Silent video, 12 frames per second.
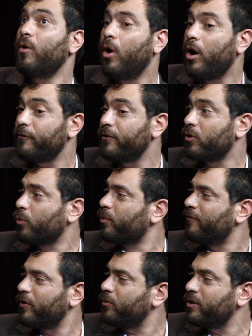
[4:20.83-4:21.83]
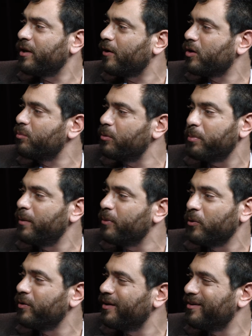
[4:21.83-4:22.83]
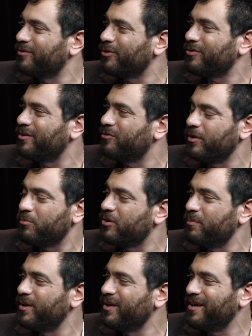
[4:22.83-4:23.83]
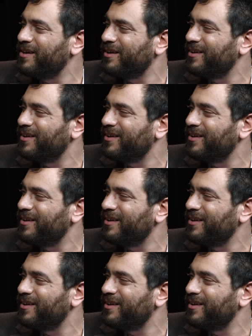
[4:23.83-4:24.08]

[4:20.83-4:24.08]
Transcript: often horrifically terrible people. And it seems to me